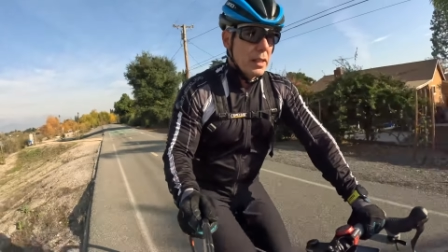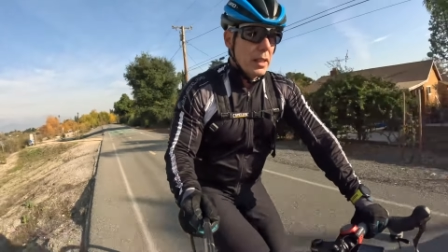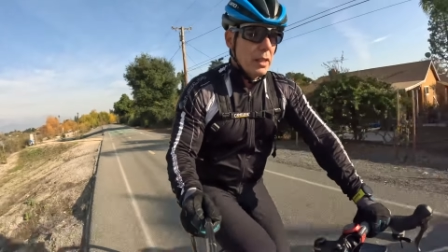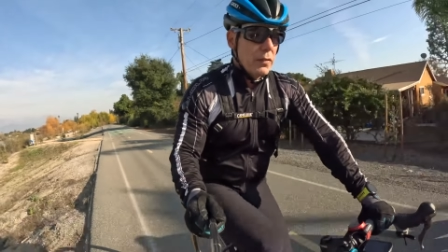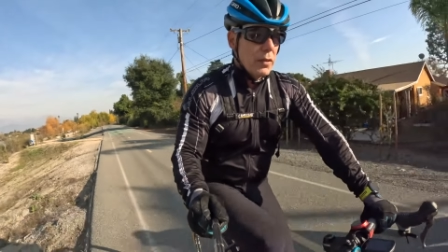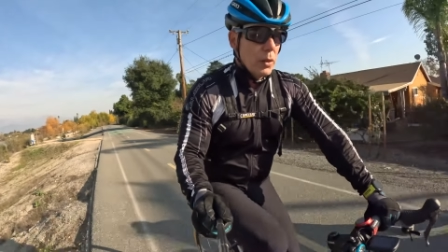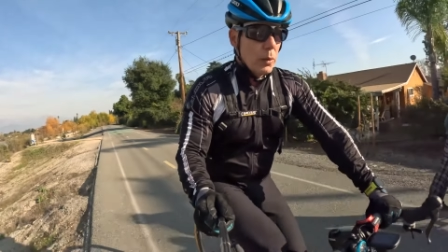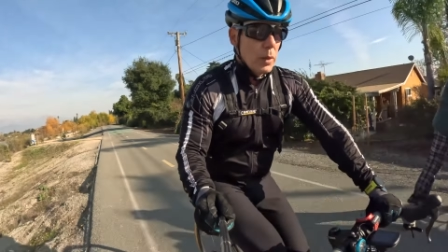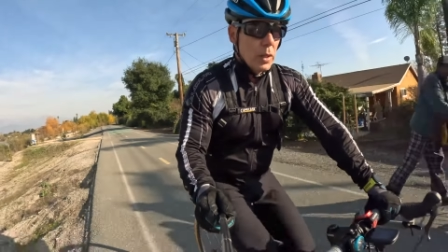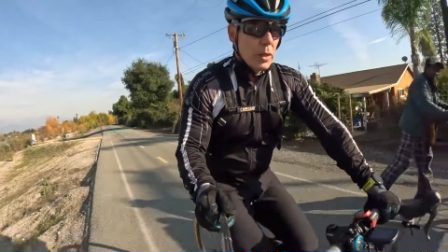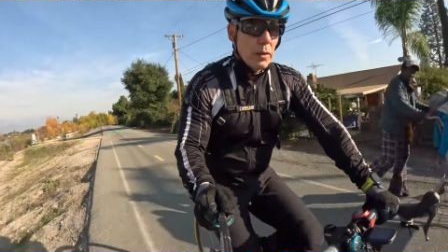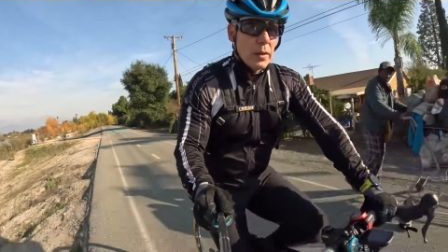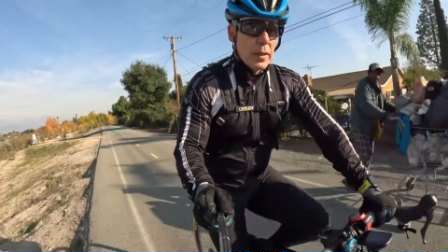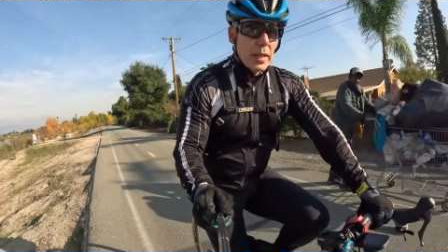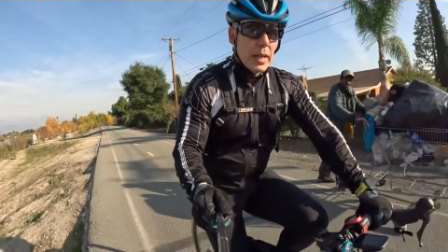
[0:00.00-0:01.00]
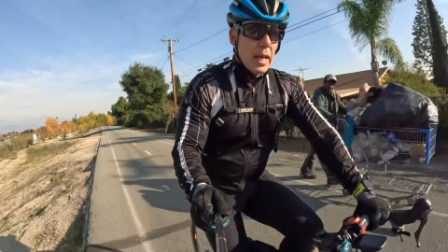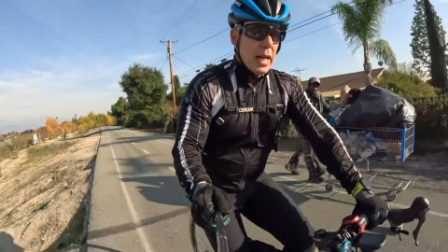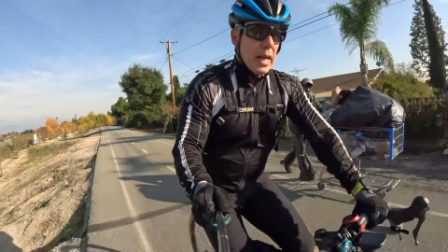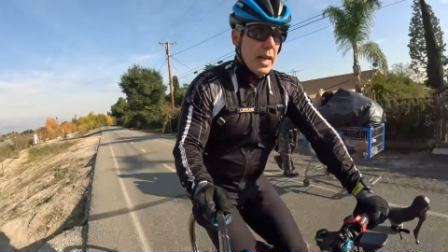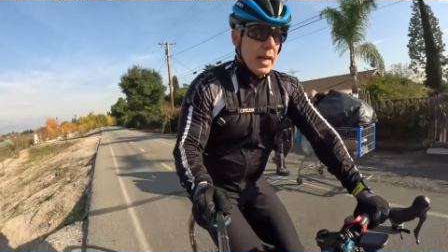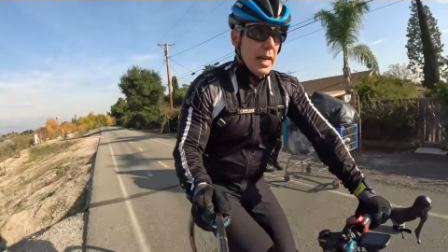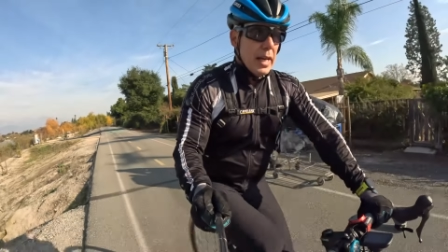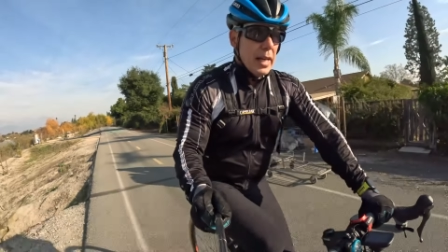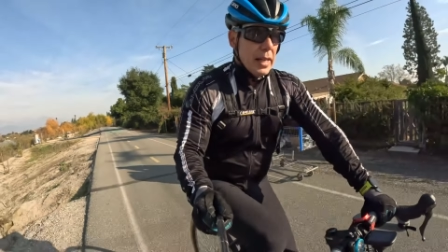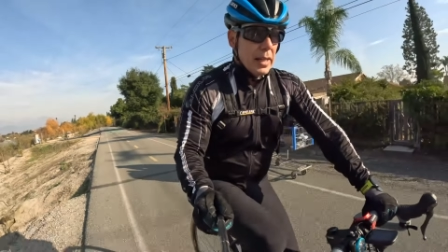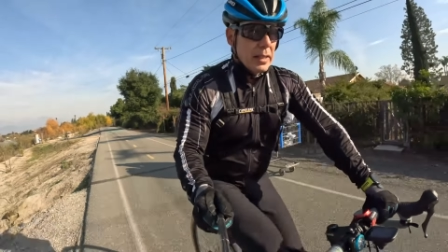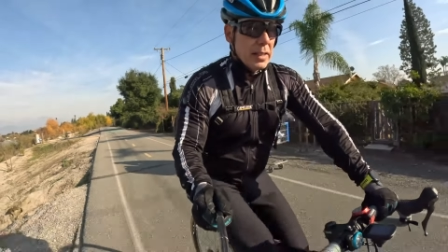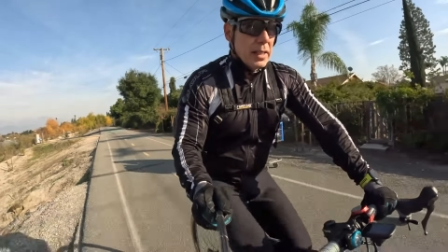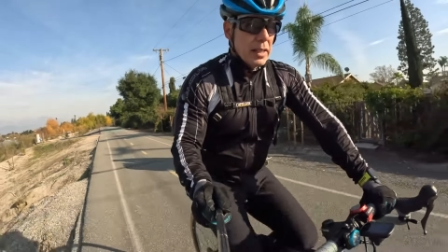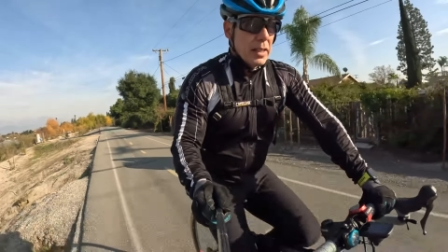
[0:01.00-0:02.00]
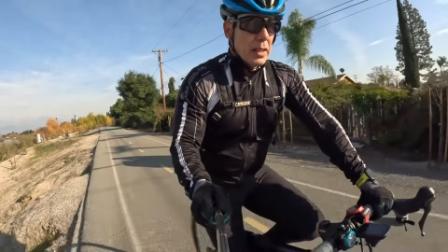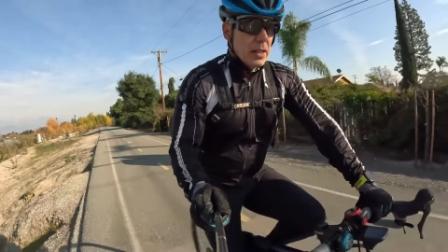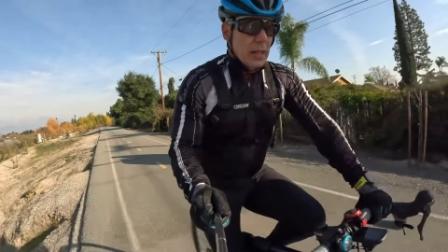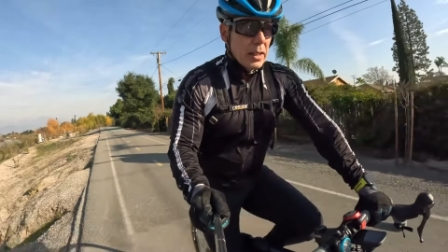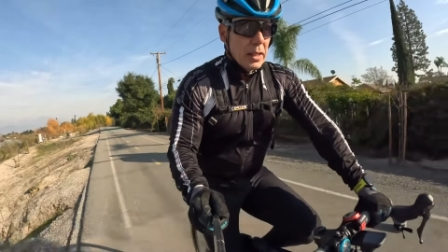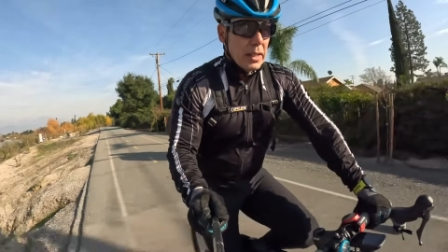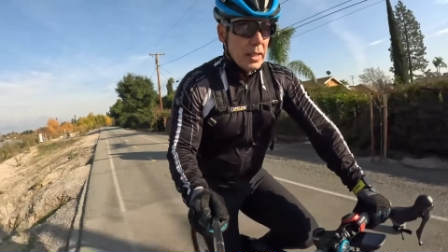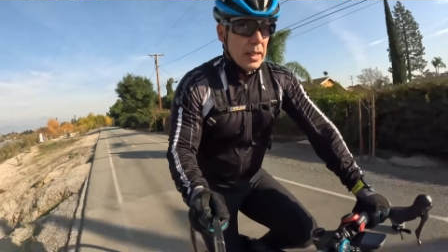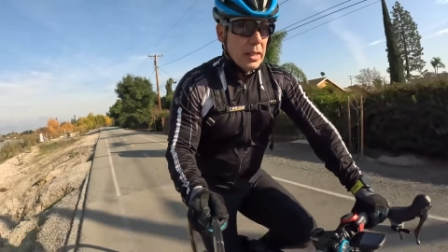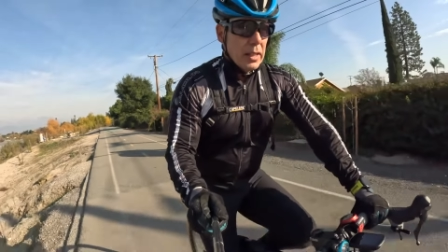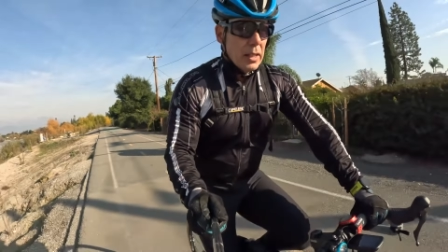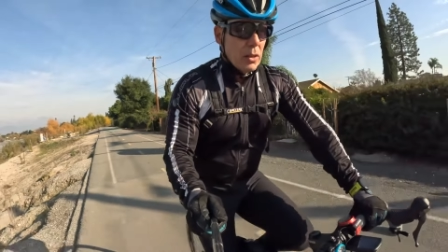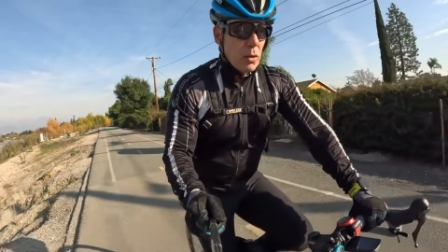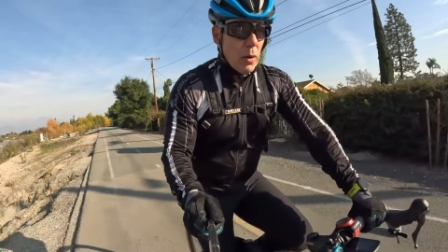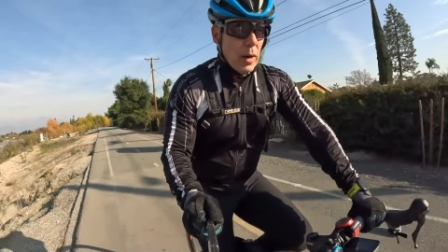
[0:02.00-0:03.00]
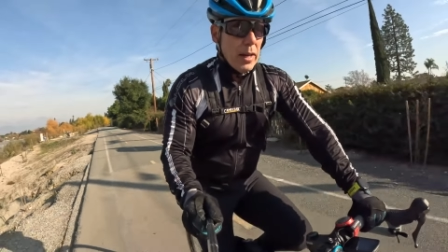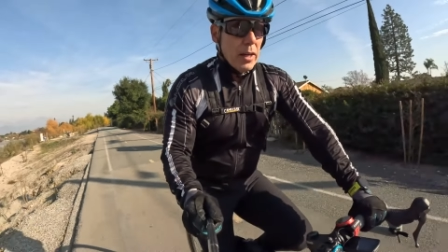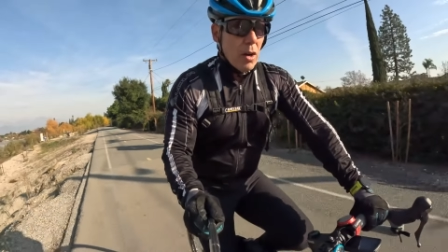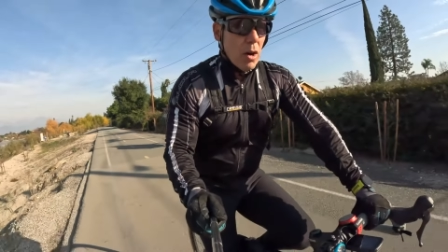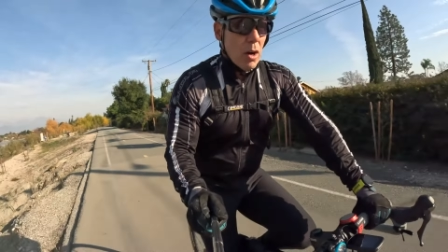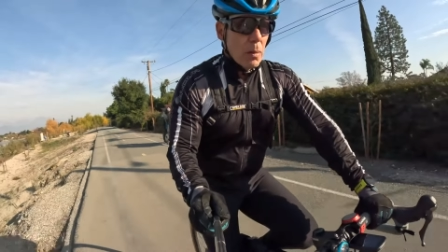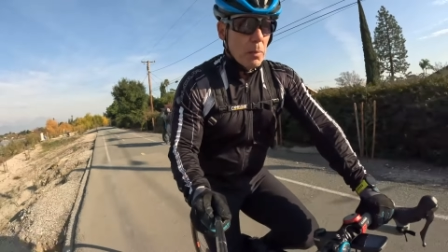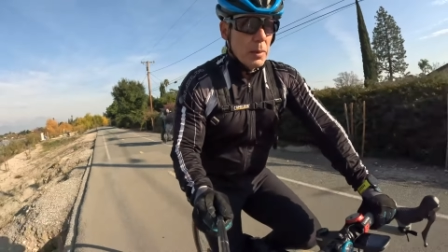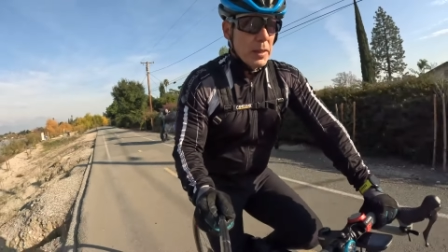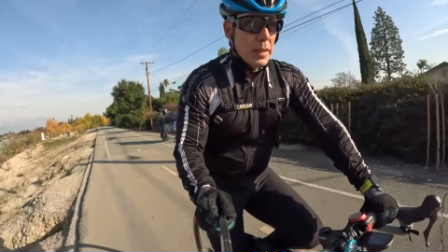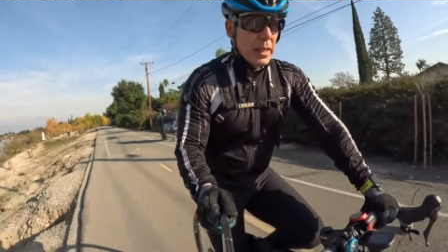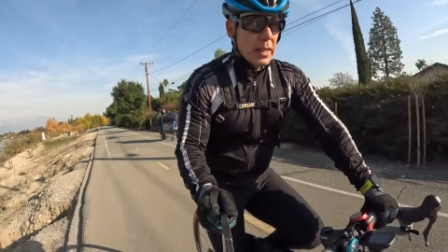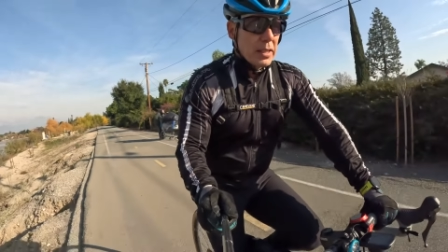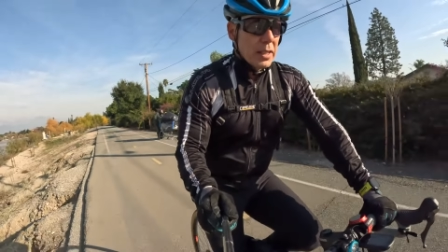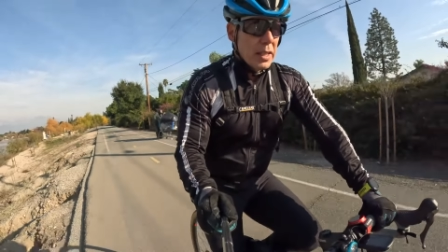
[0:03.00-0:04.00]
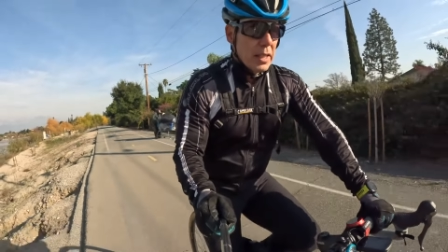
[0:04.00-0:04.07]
if you will, and get a crank arm that's